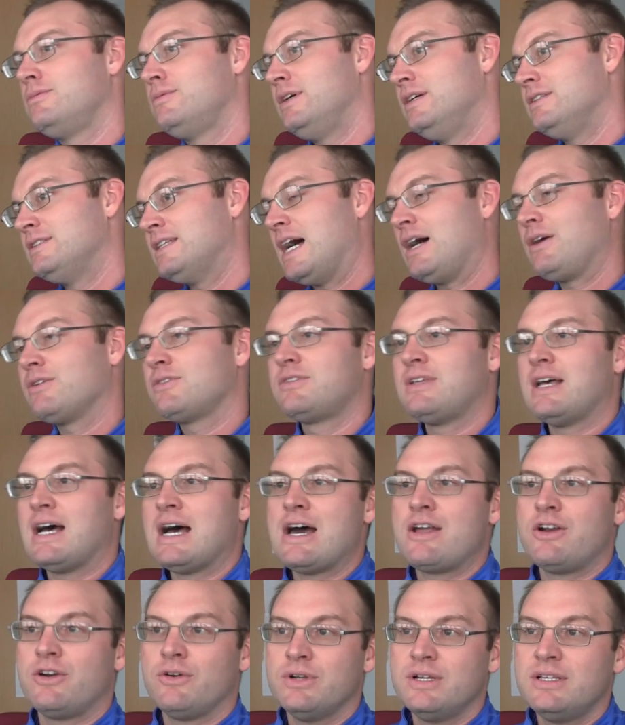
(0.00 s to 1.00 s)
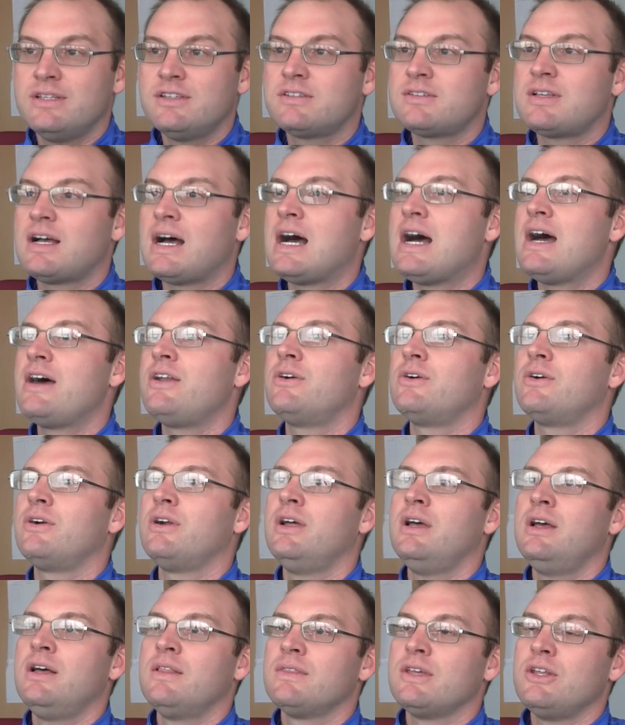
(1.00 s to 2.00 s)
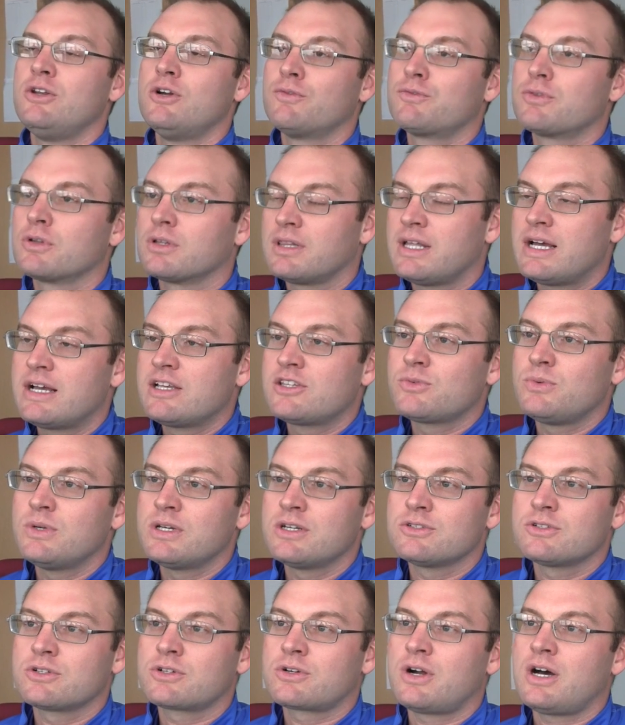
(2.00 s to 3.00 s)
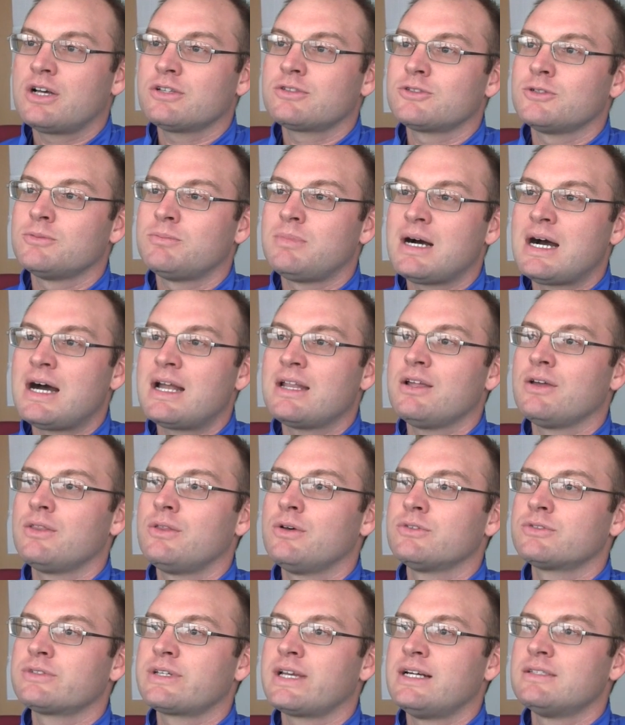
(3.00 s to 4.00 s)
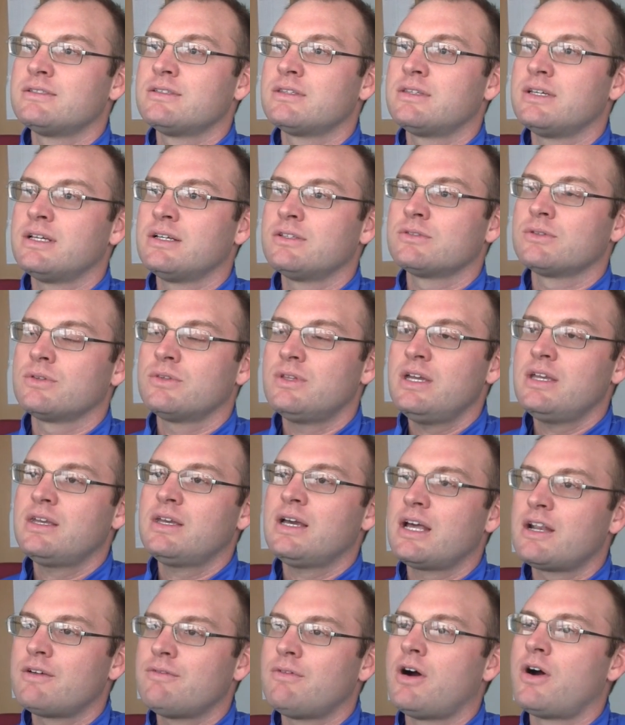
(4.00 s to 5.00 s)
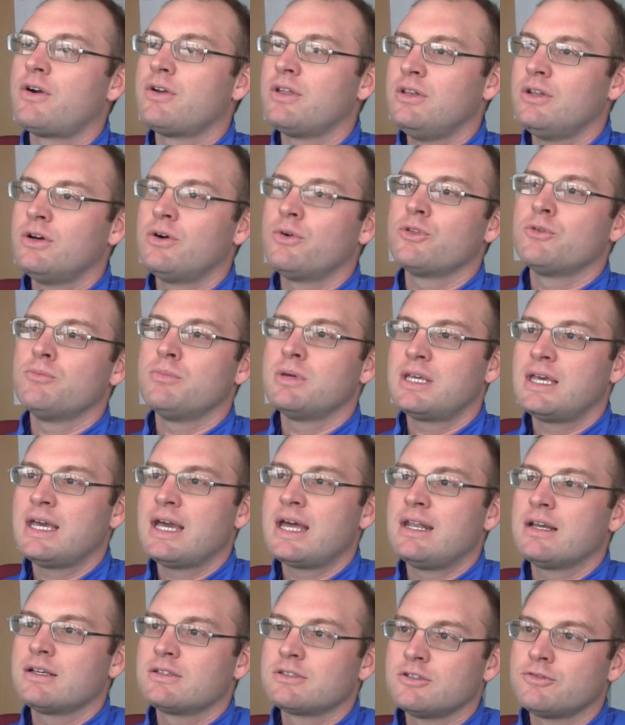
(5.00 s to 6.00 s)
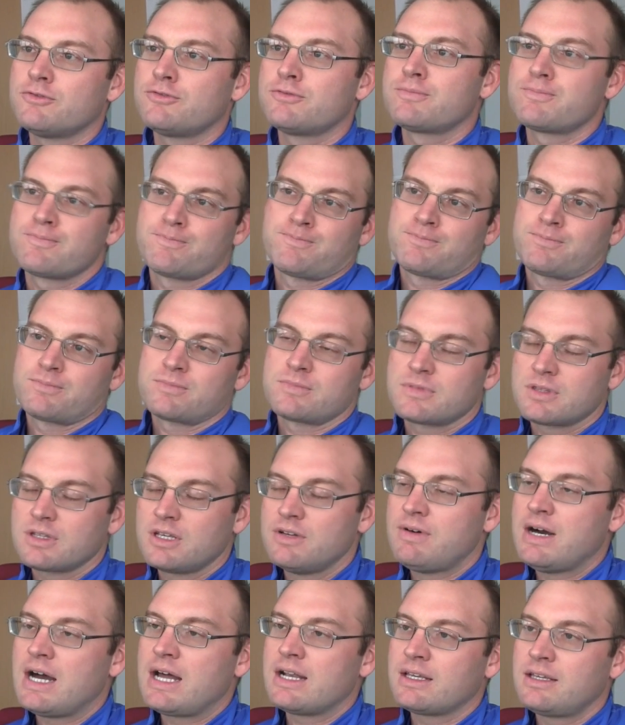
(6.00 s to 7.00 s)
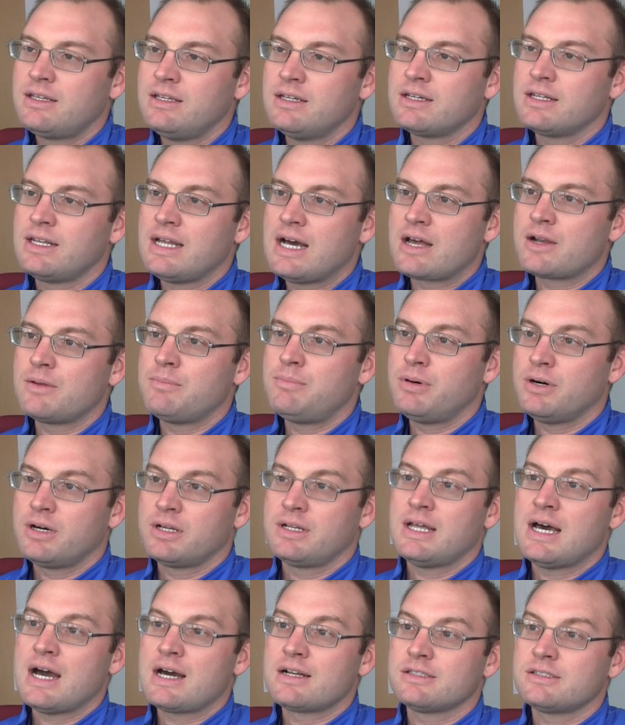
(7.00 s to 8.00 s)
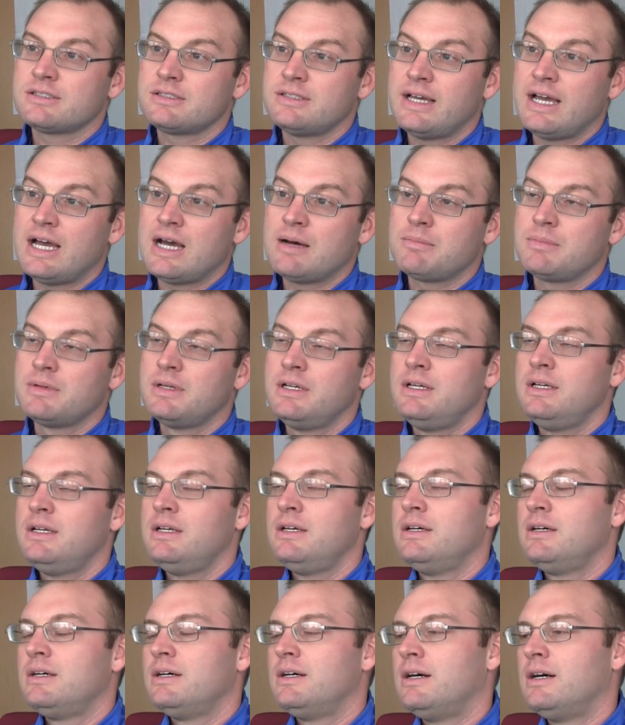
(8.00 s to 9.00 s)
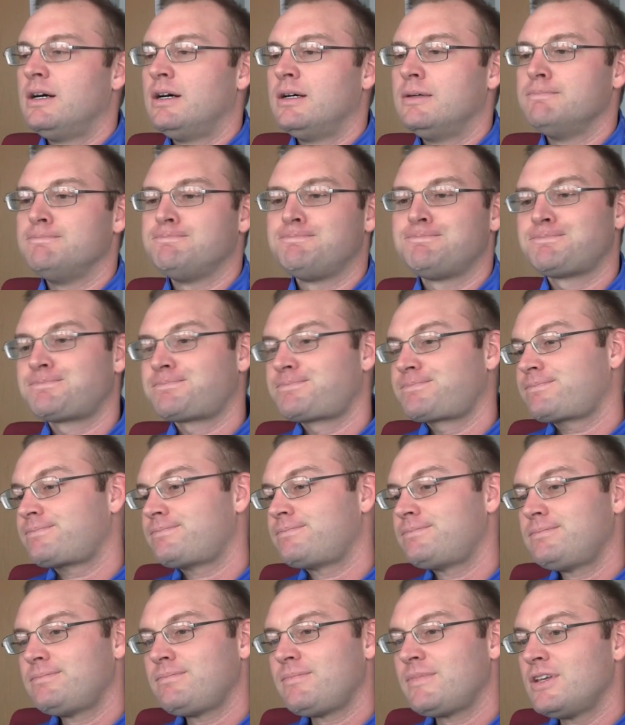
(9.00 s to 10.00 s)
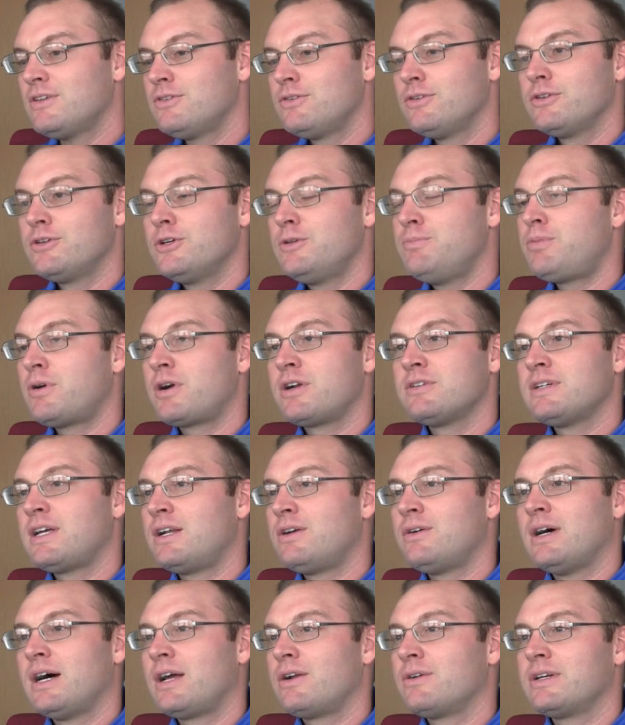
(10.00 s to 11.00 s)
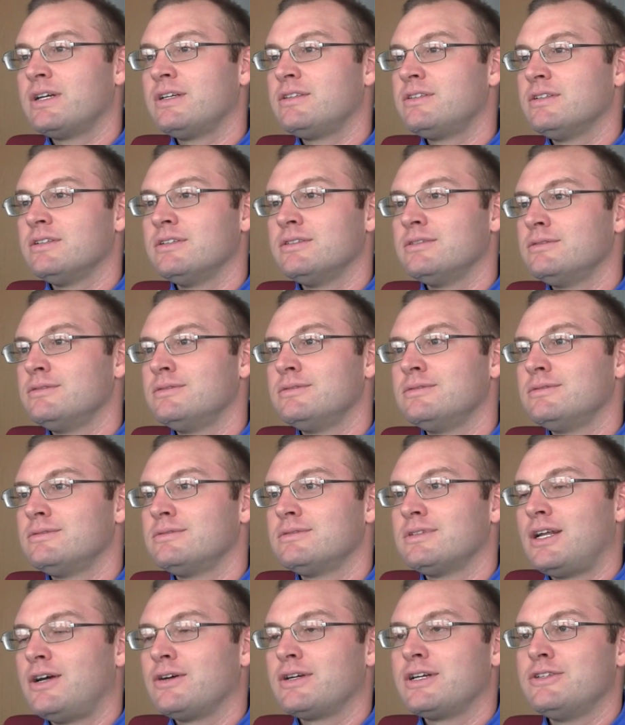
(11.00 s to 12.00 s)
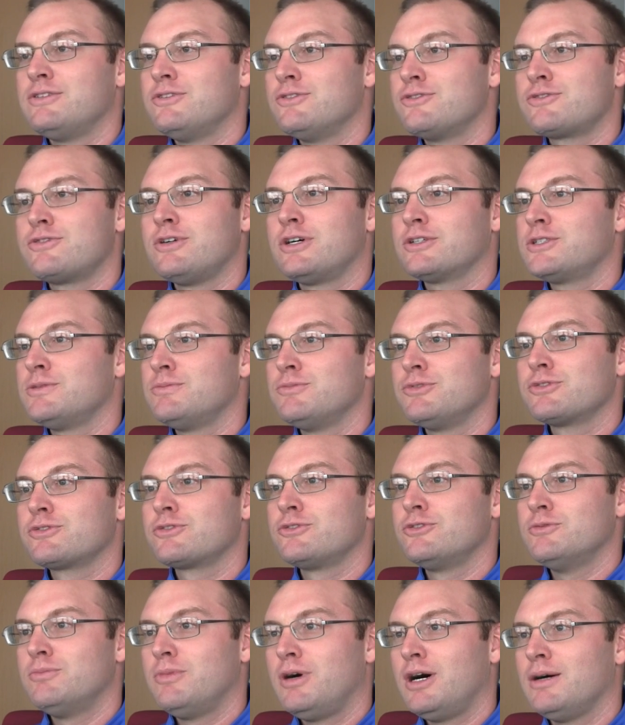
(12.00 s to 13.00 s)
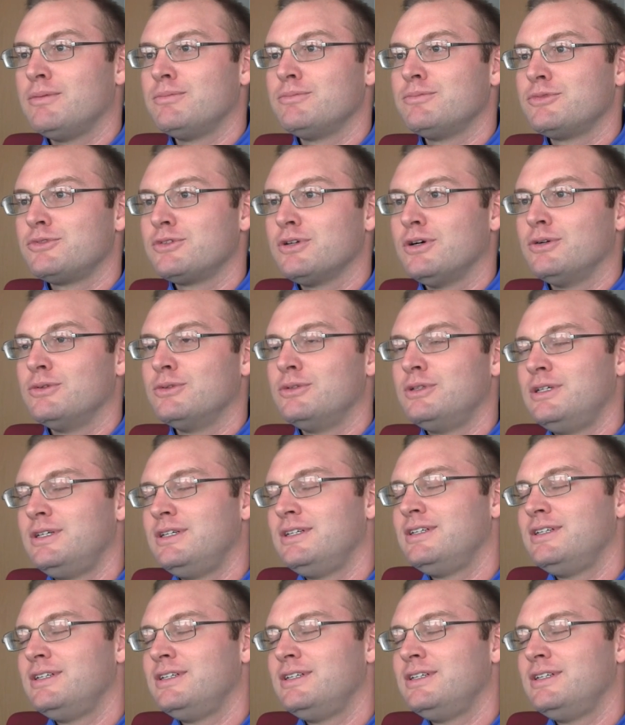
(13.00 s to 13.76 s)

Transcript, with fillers: is outside or inside, or they know if their leg swing is across their body or those kinds of things. So they kind of already know the mechanics of how to kick and how to punt and how to snap. So the good part is I don't get to instruct them, screw them up. So